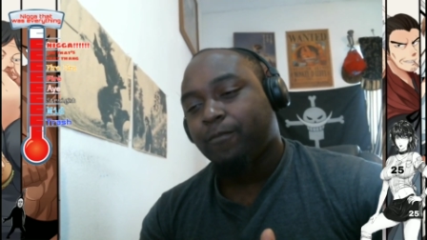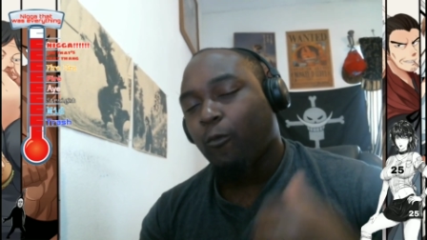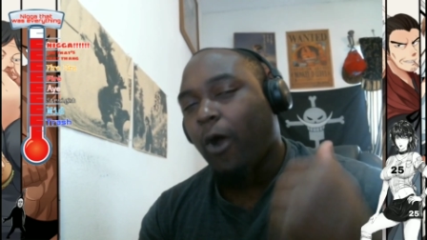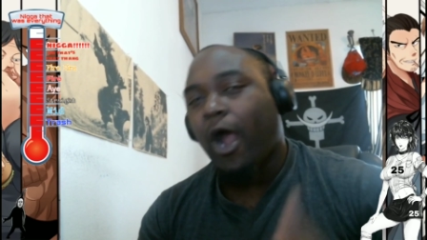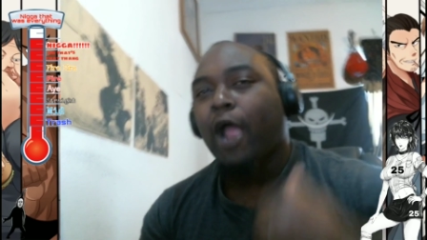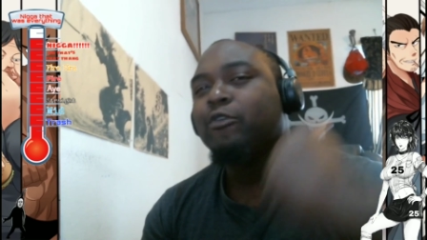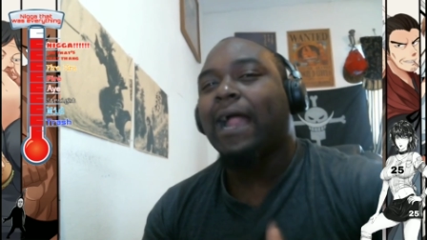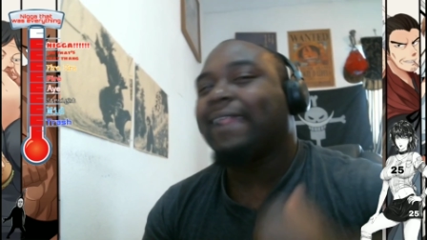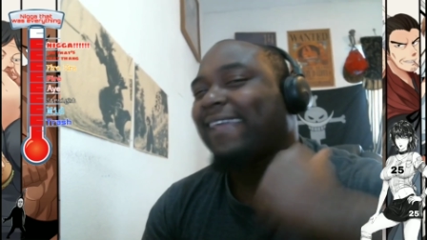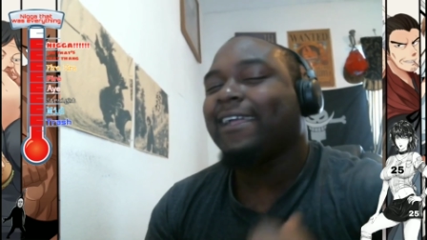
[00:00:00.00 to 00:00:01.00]
Why are you
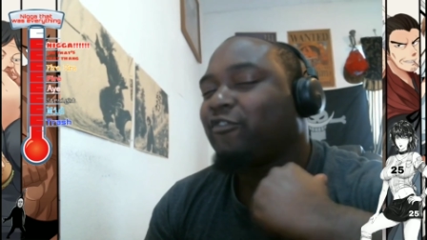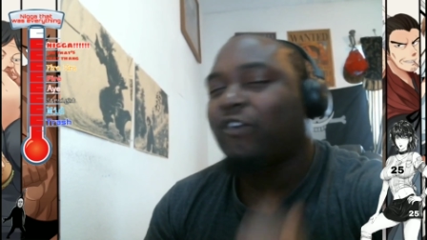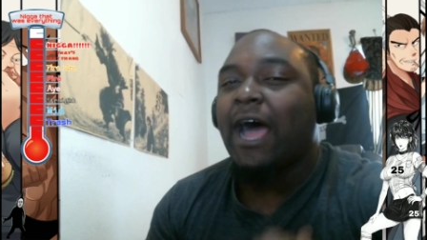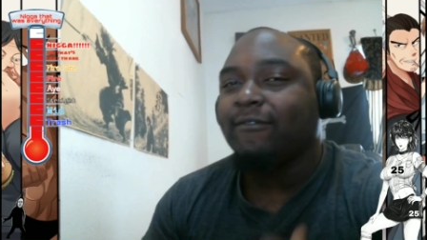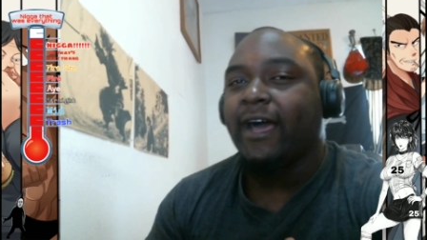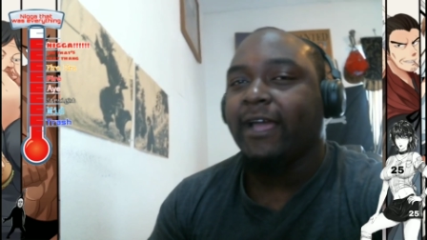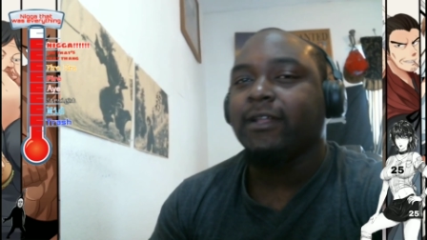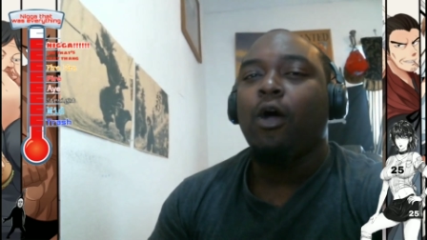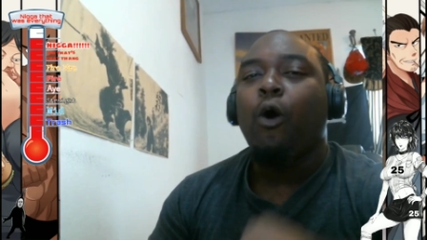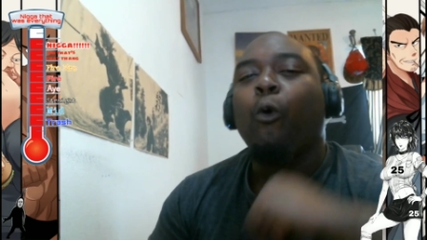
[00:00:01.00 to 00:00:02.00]
not attacking Drive Knight?
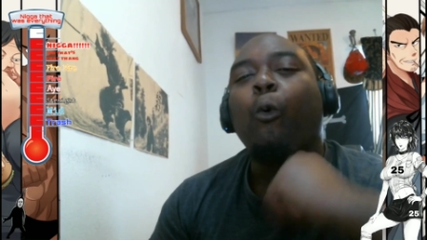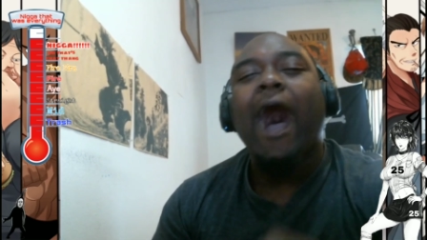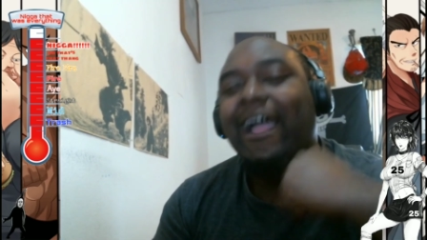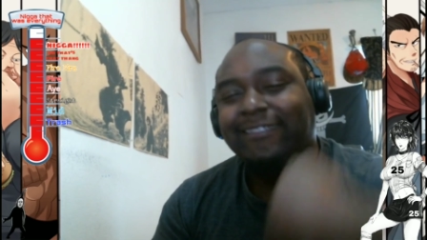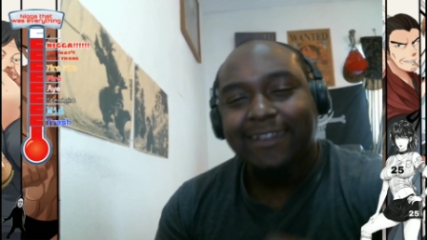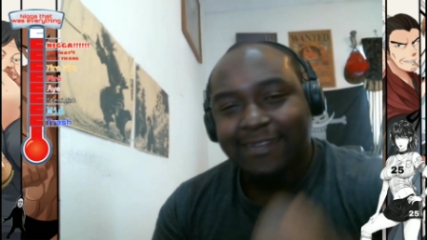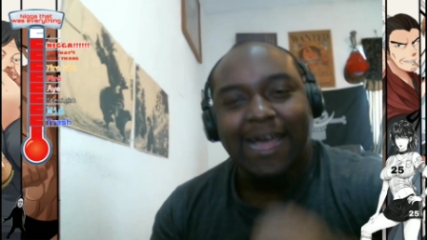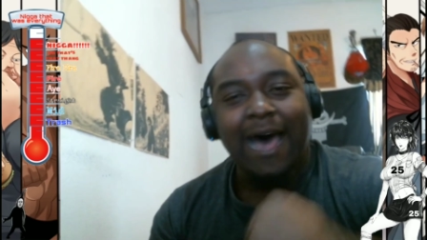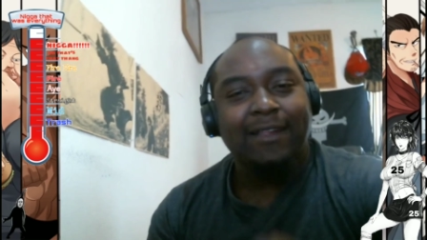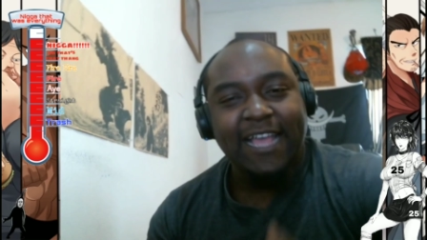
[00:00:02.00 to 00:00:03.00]
Why did he
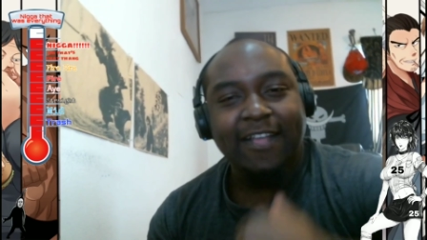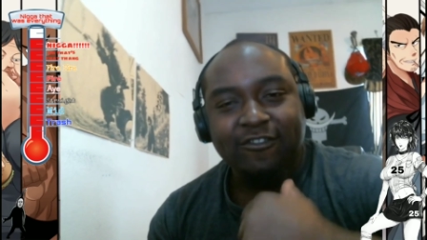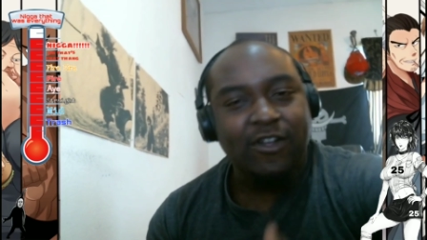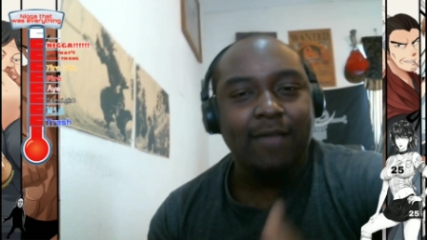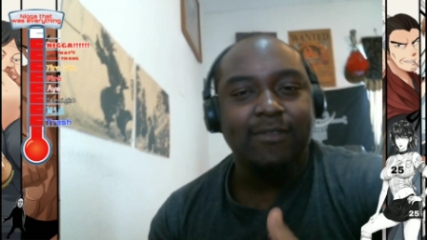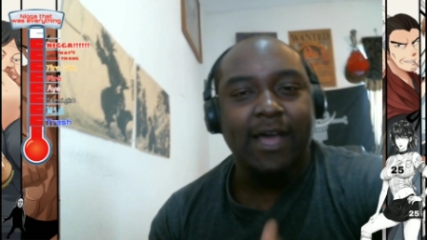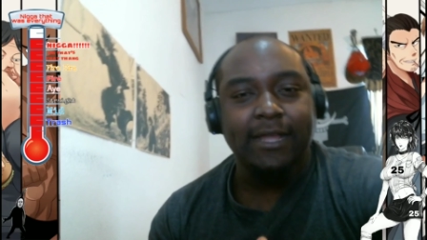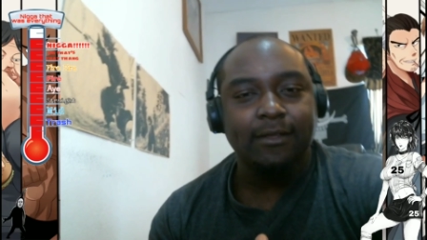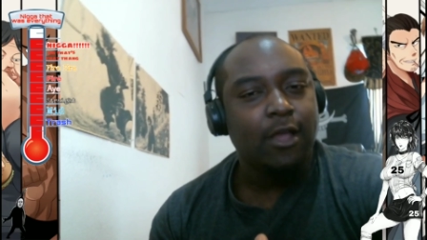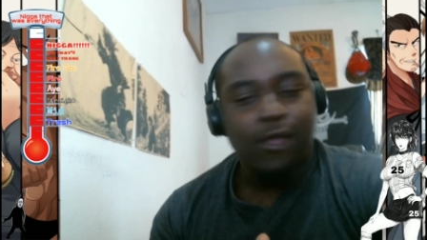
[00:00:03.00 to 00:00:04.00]
not attack Drive Knight?
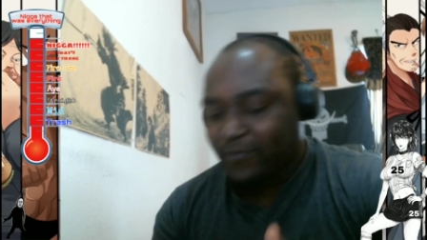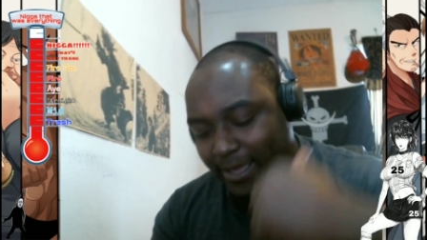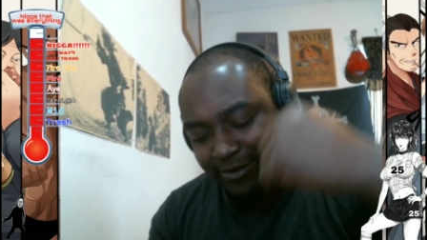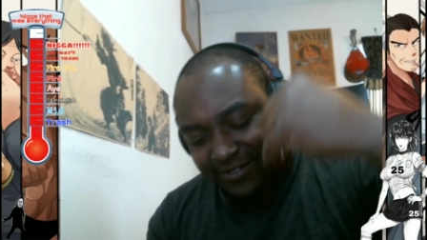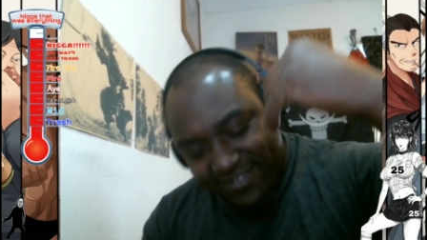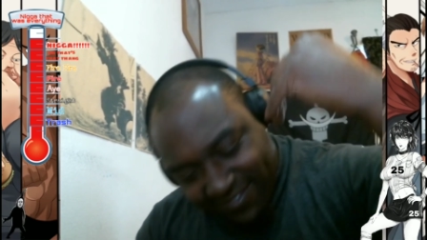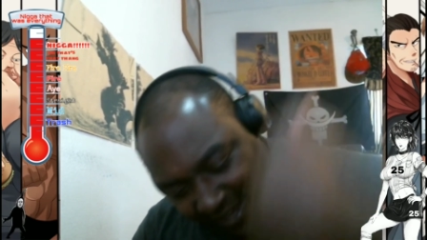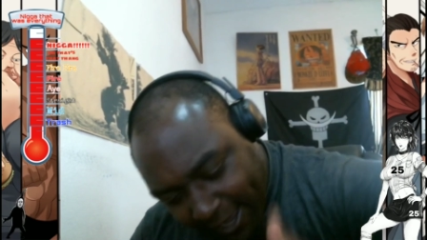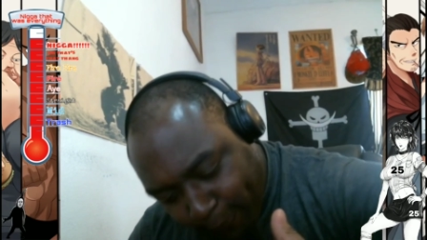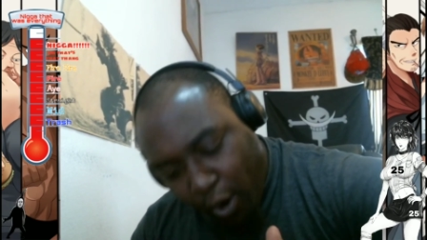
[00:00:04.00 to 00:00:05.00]
There is
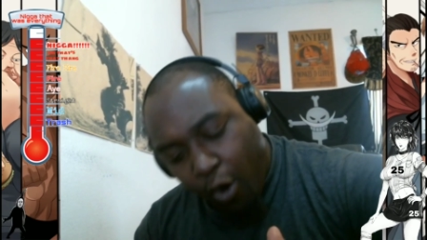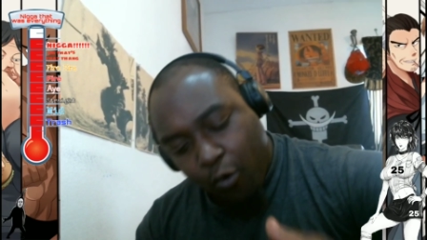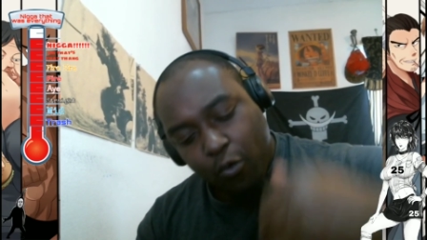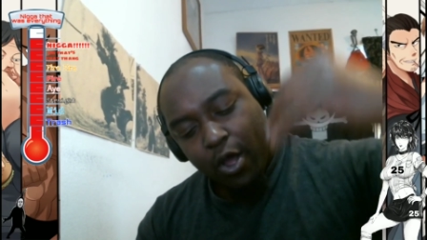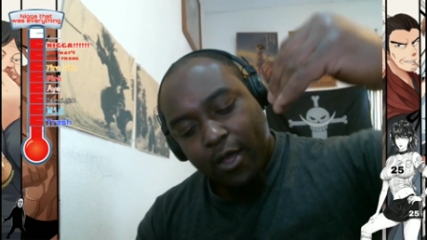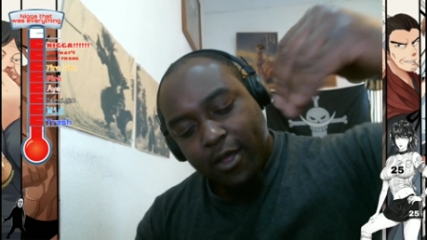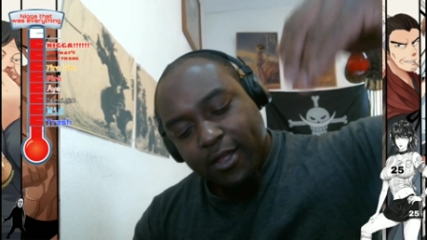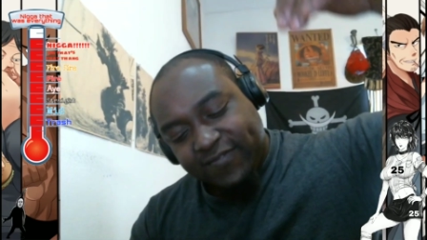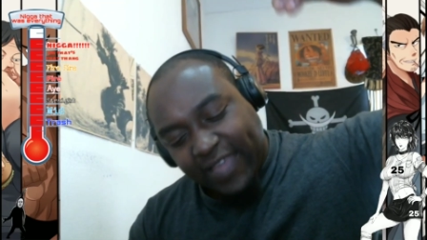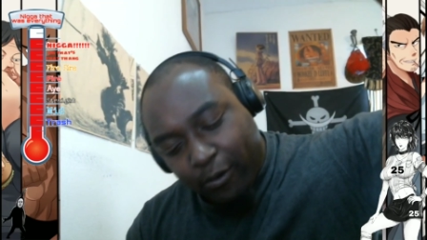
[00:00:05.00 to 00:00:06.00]
zero,
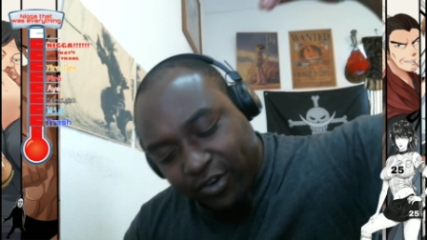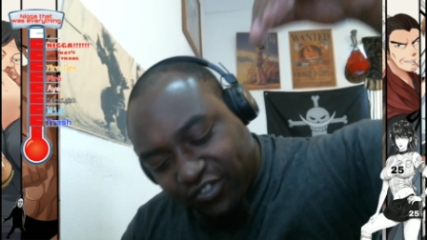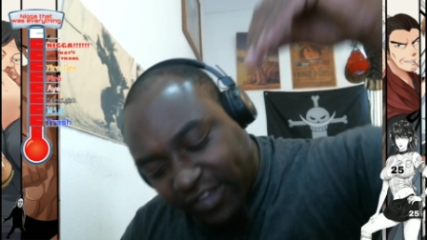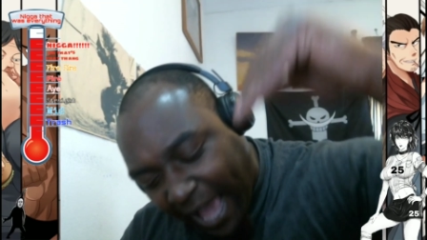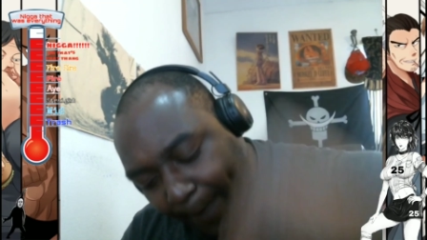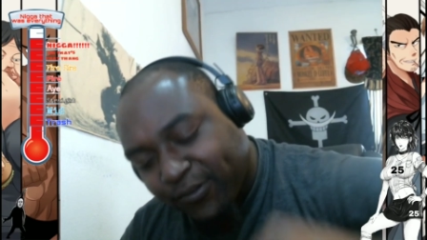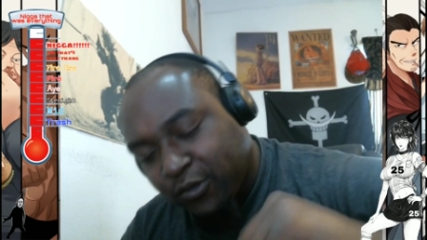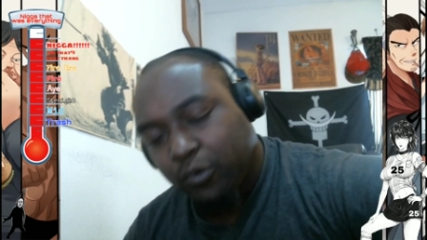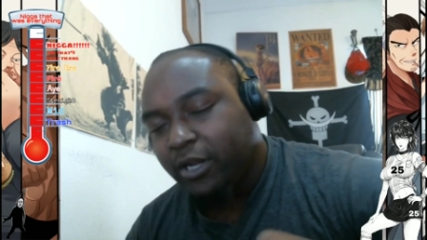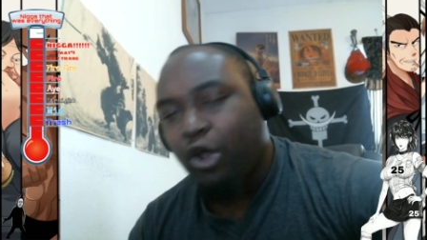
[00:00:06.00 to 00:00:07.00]
there is
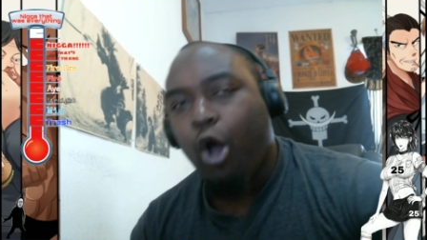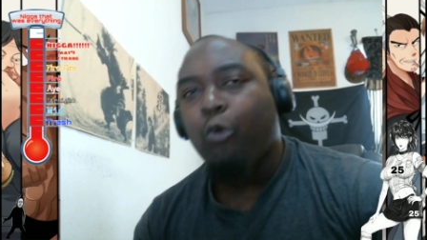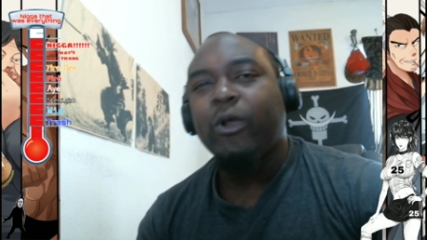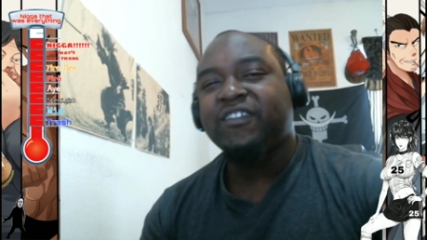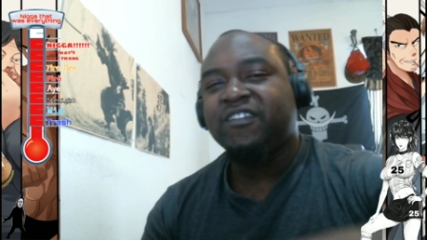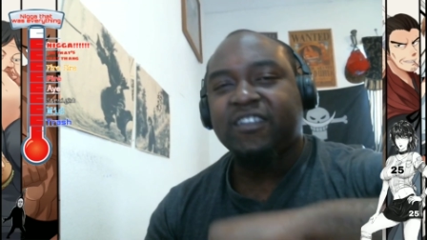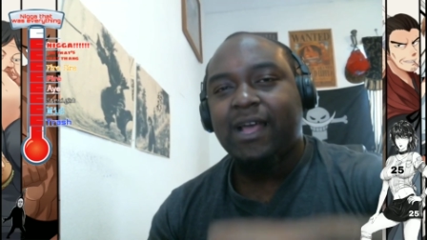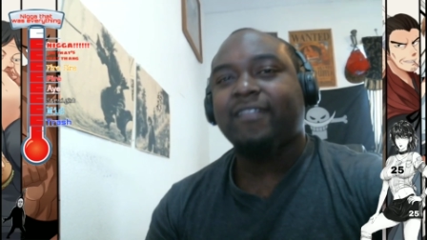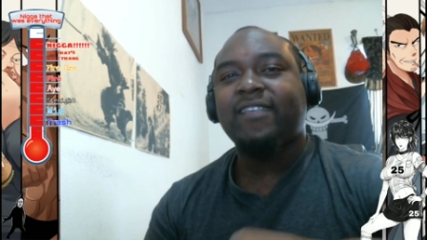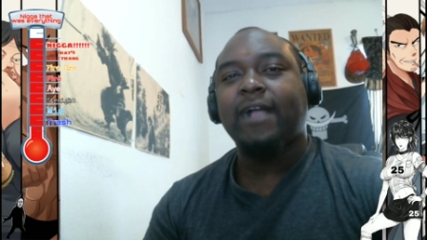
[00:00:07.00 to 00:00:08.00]
absolutely no reason to
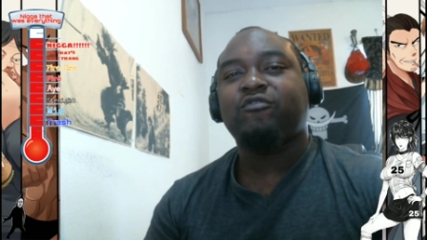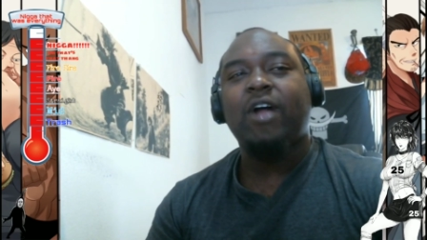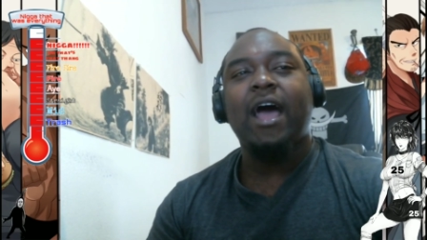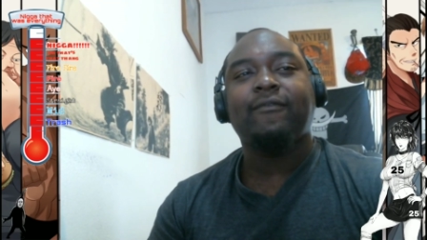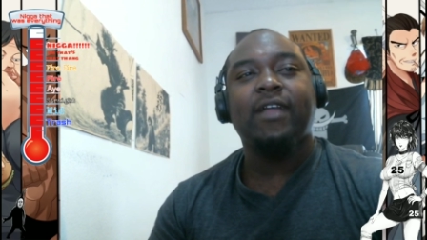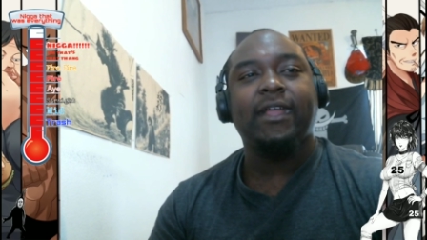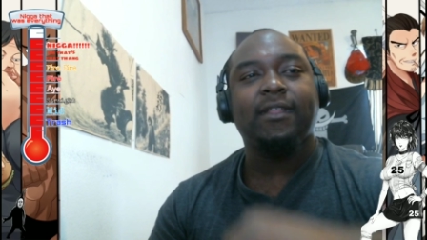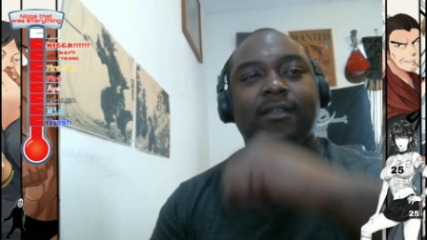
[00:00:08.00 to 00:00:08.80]
not attack Drive Knight.